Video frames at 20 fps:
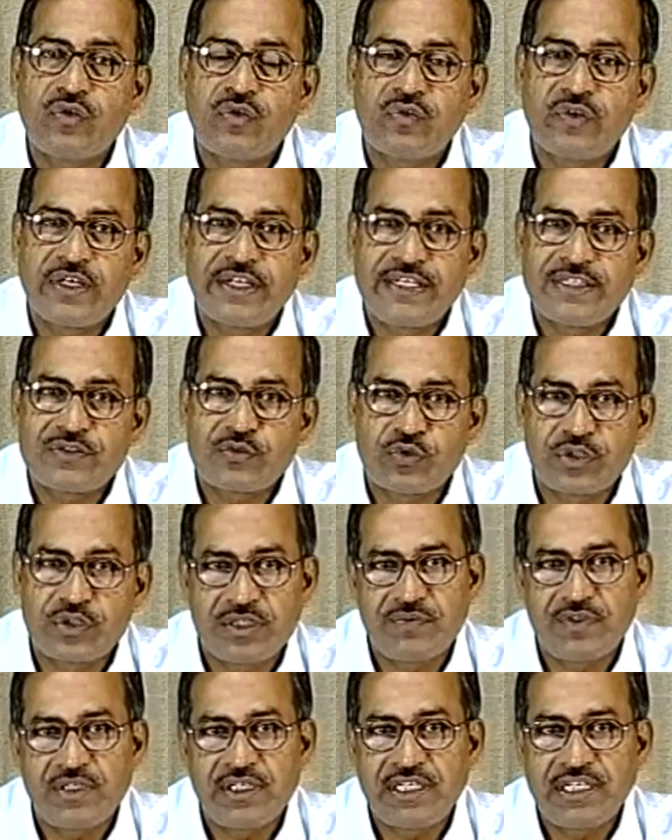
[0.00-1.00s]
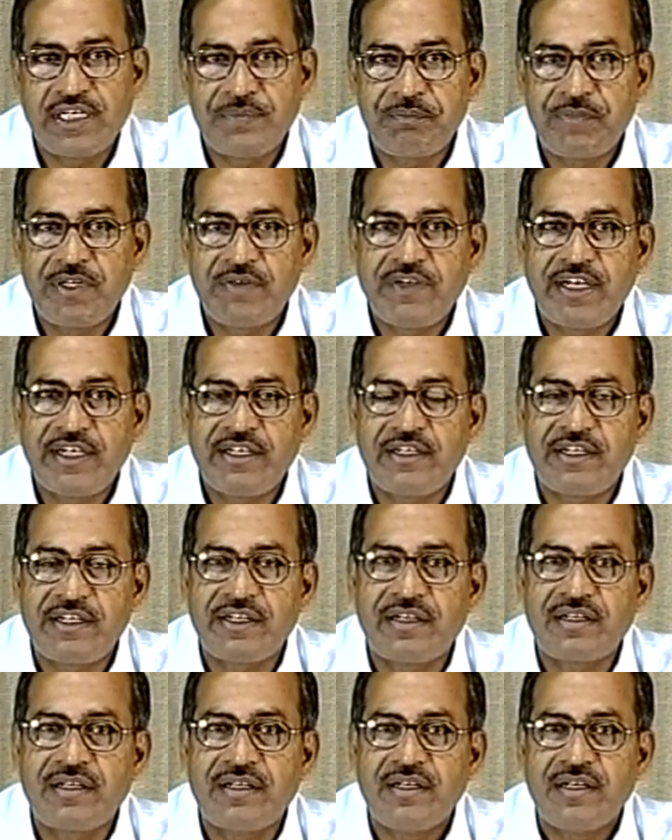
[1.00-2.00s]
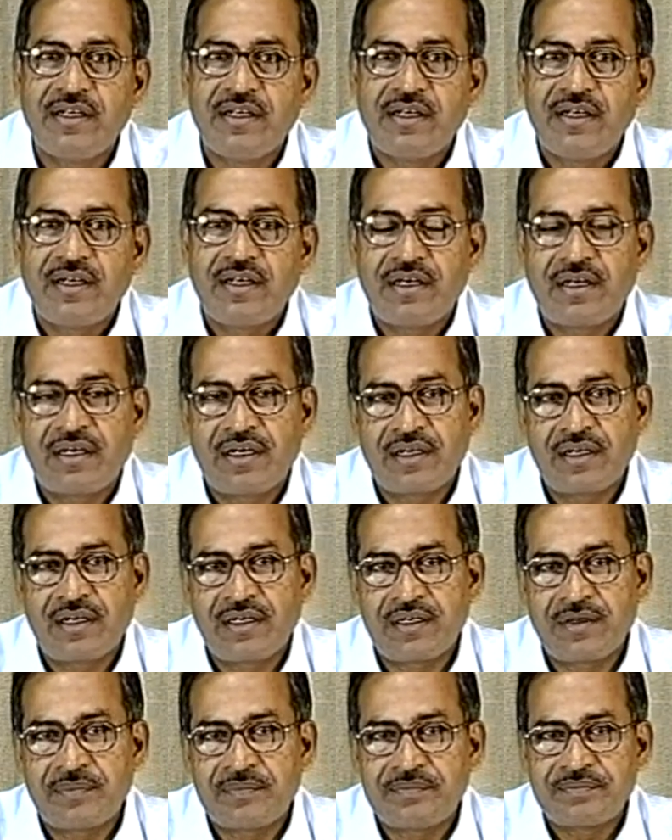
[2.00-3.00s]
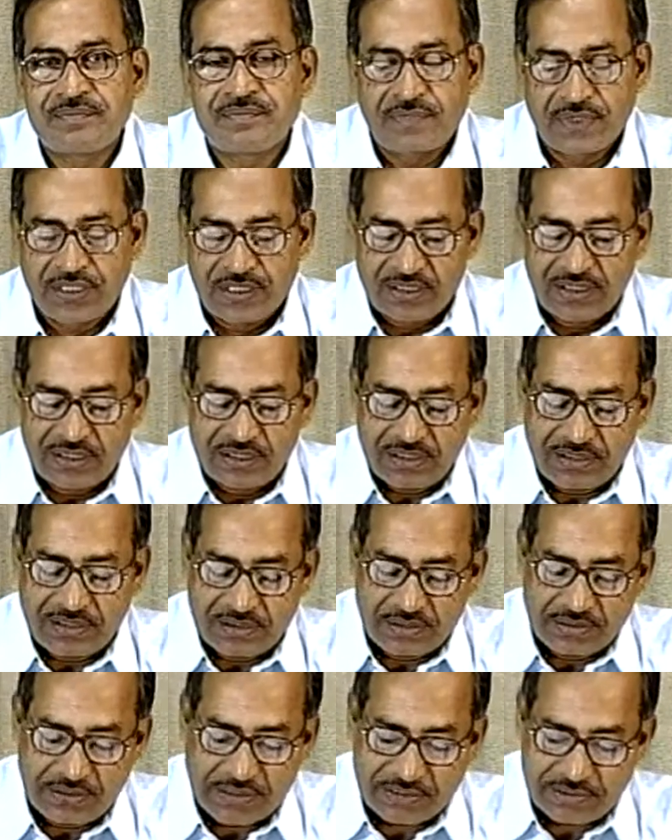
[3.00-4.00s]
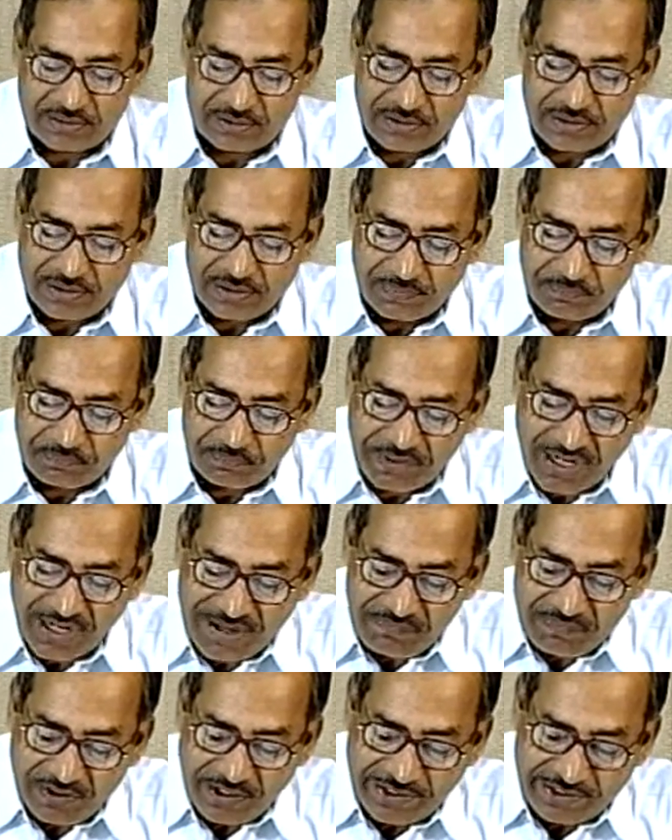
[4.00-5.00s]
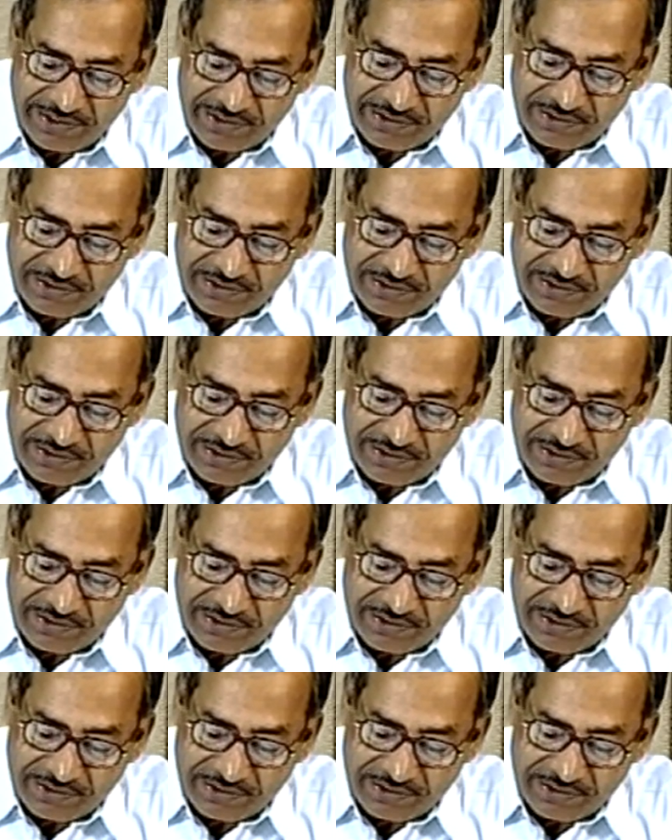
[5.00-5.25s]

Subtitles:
very suitable in implementing uh, that pipelining.